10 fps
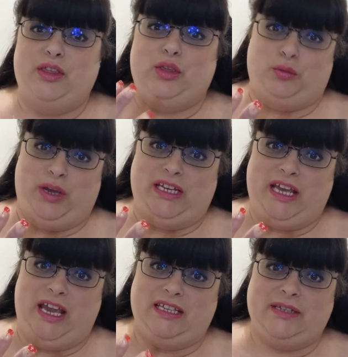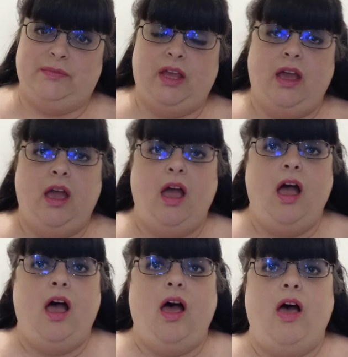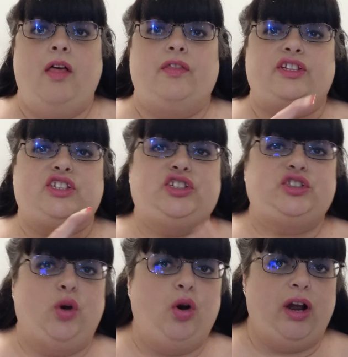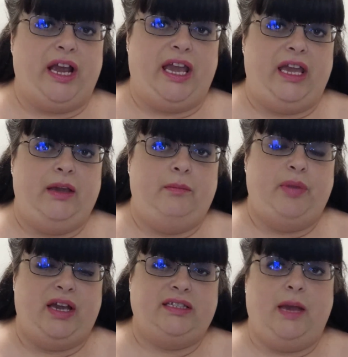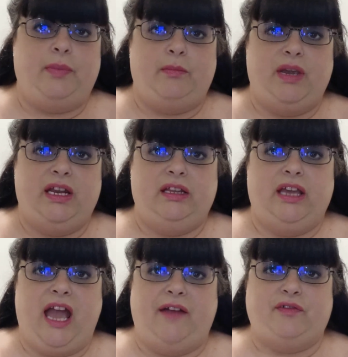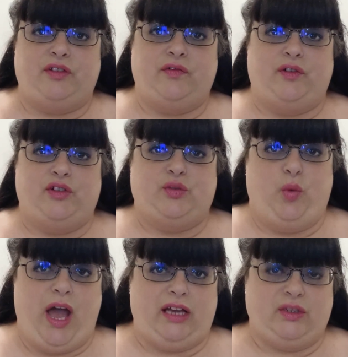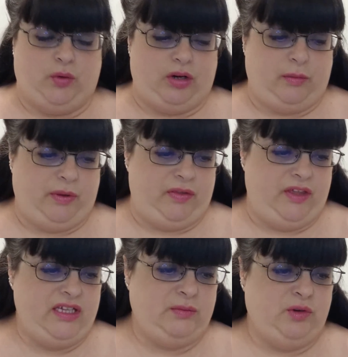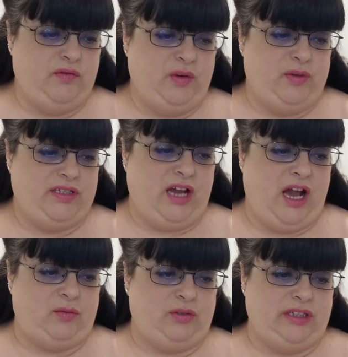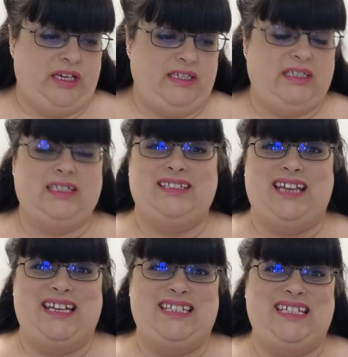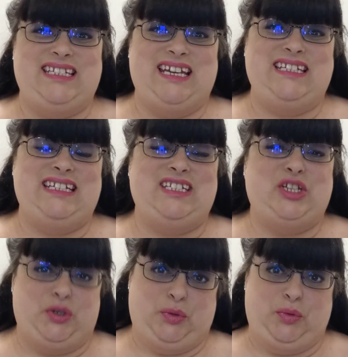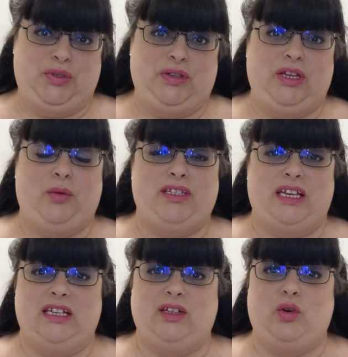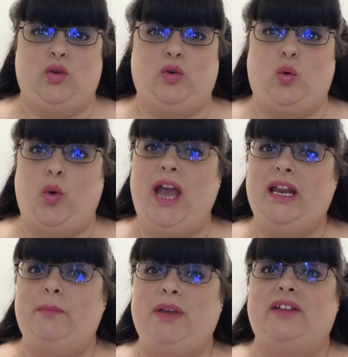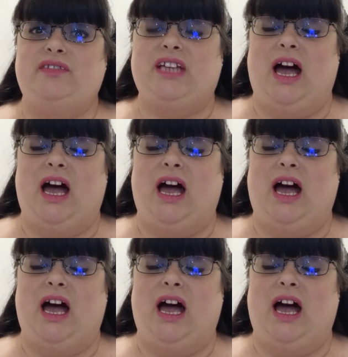3 days. The story picks up immediately after the first Waxwork, but this movie was not released until 1992. So there was quite a bit of